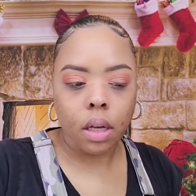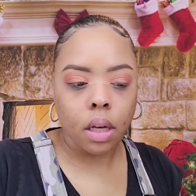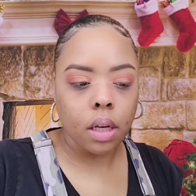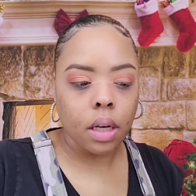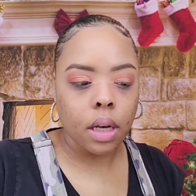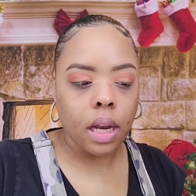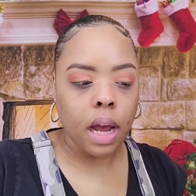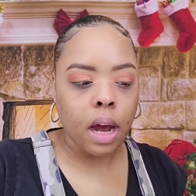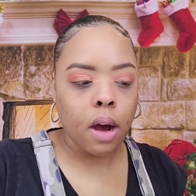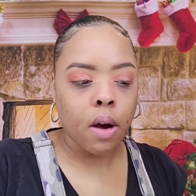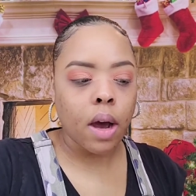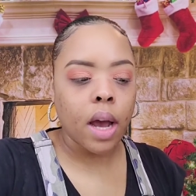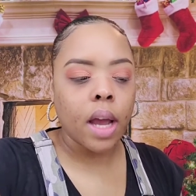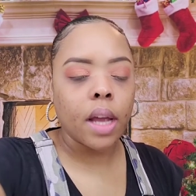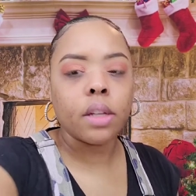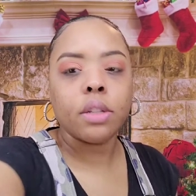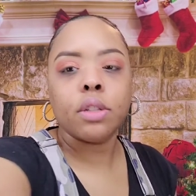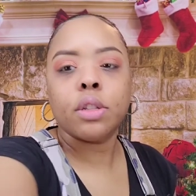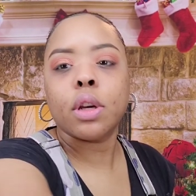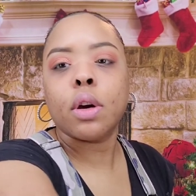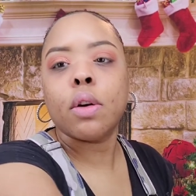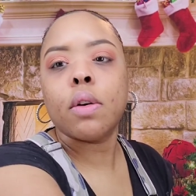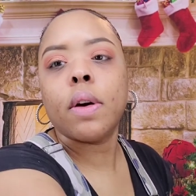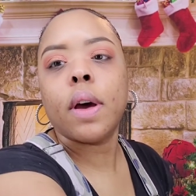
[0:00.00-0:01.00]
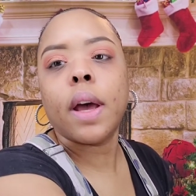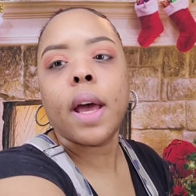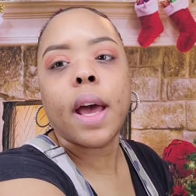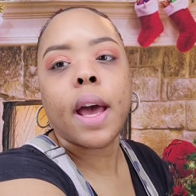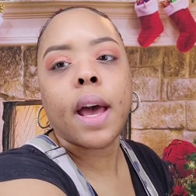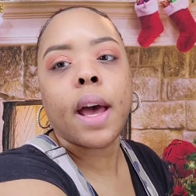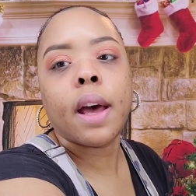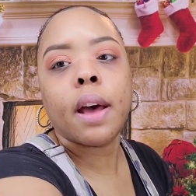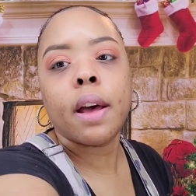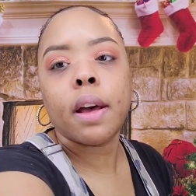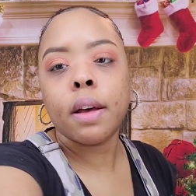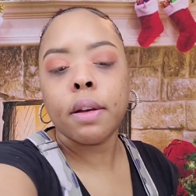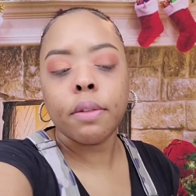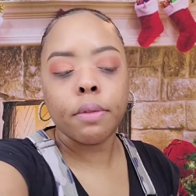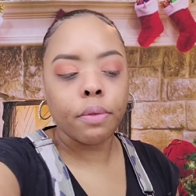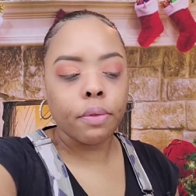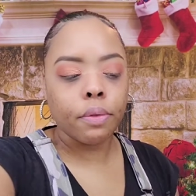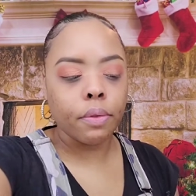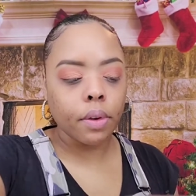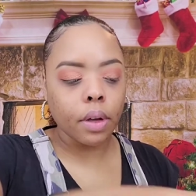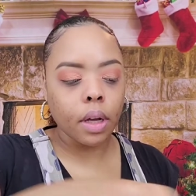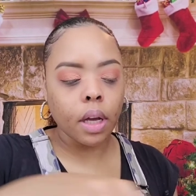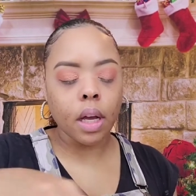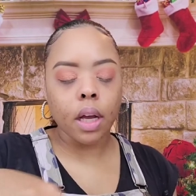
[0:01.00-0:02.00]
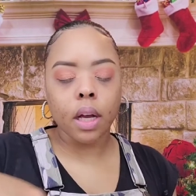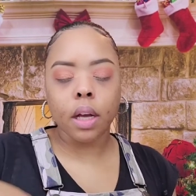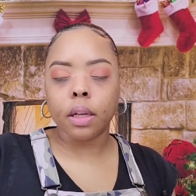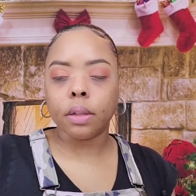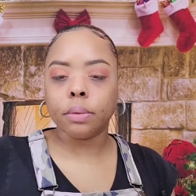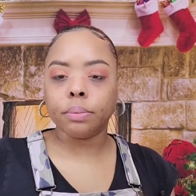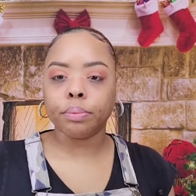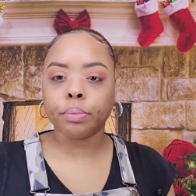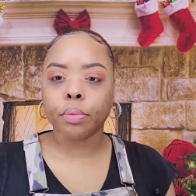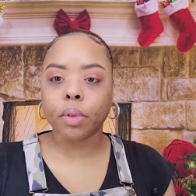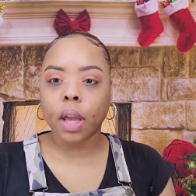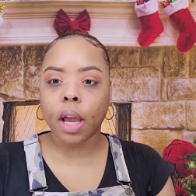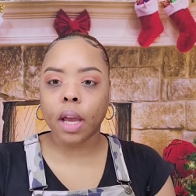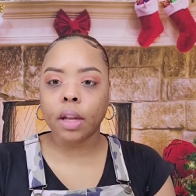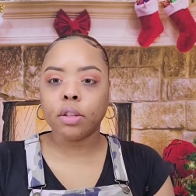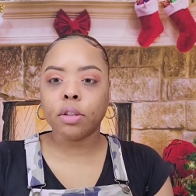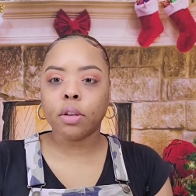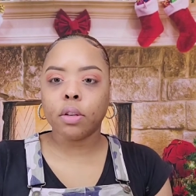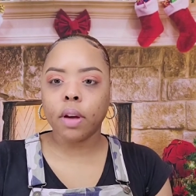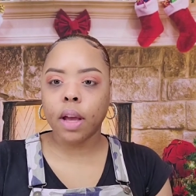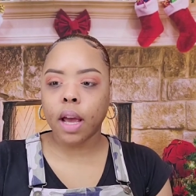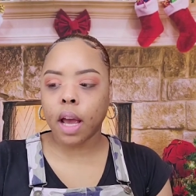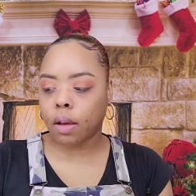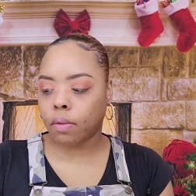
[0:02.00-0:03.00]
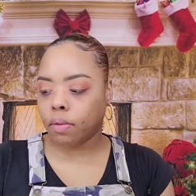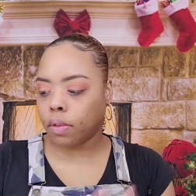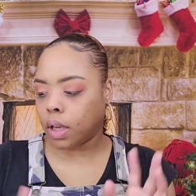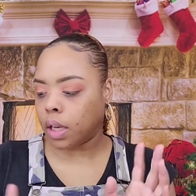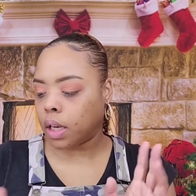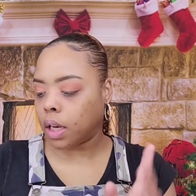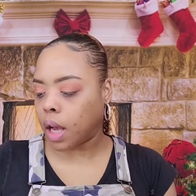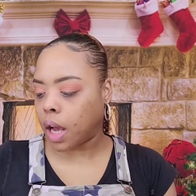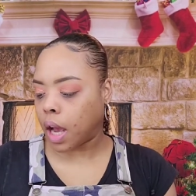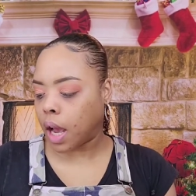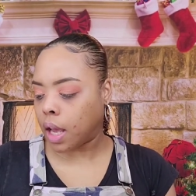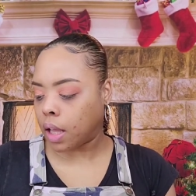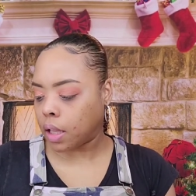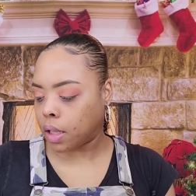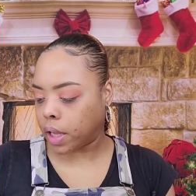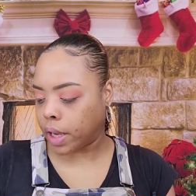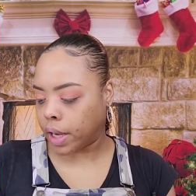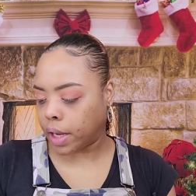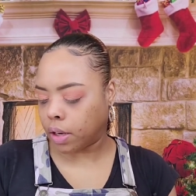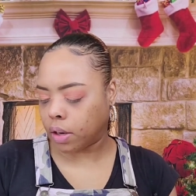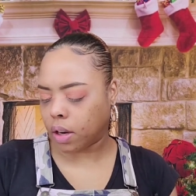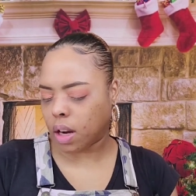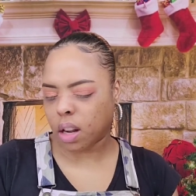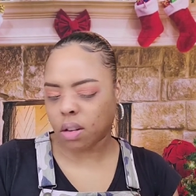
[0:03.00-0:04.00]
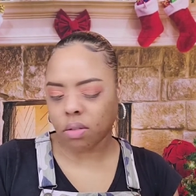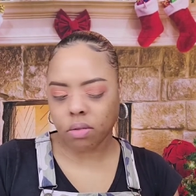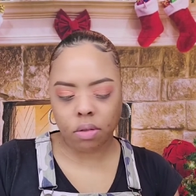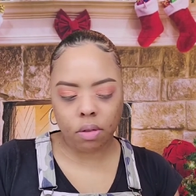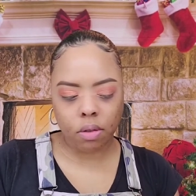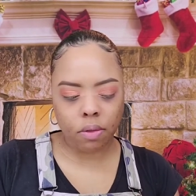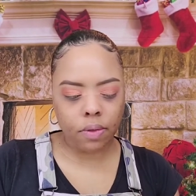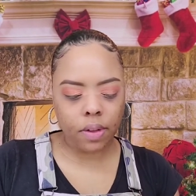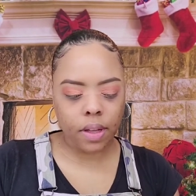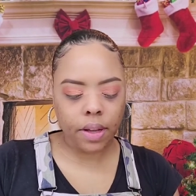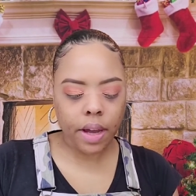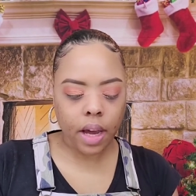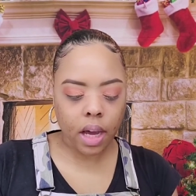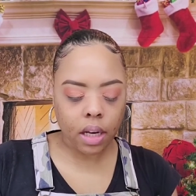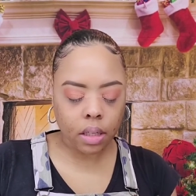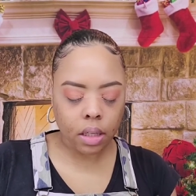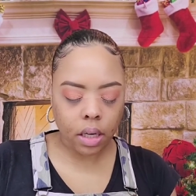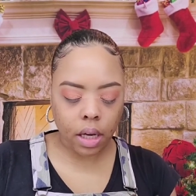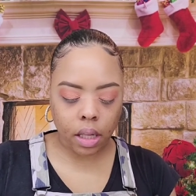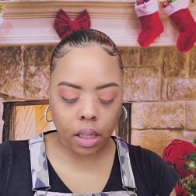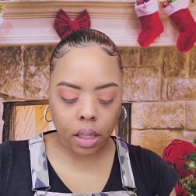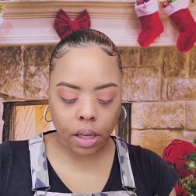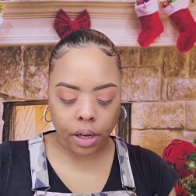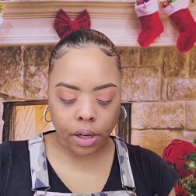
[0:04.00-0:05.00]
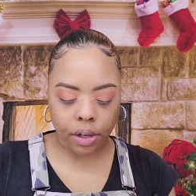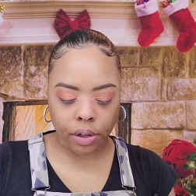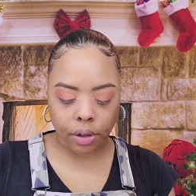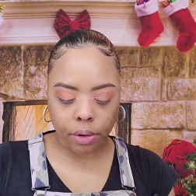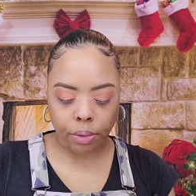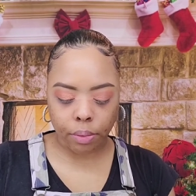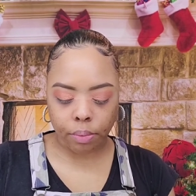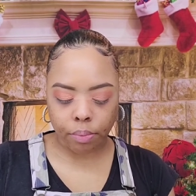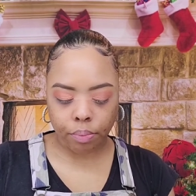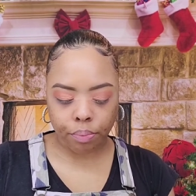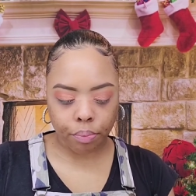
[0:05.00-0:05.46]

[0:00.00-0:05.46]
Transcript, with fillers: Now I don't have um, I don't have an eyeliner. I don't know if they had an eyeliner.